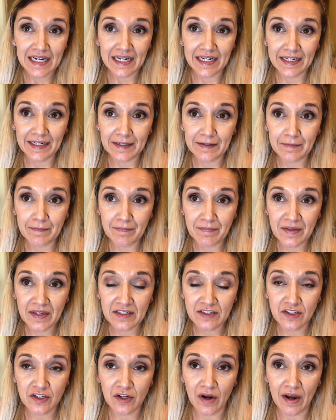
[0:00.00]

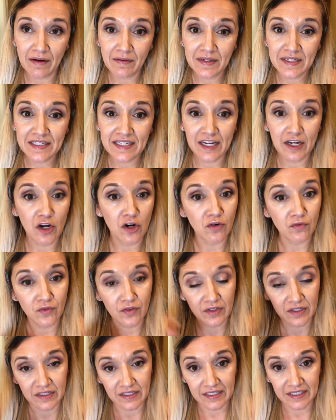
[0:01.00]
And so I would say
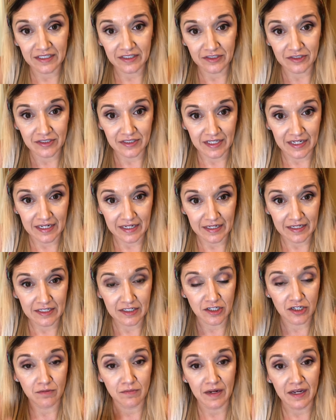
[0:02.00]
over the years, like
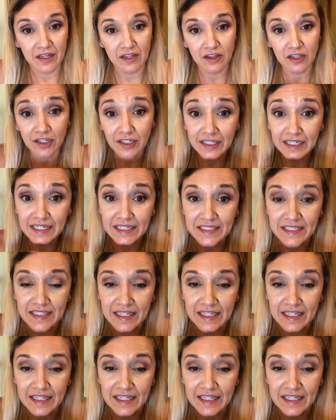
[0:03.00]
into my 30s,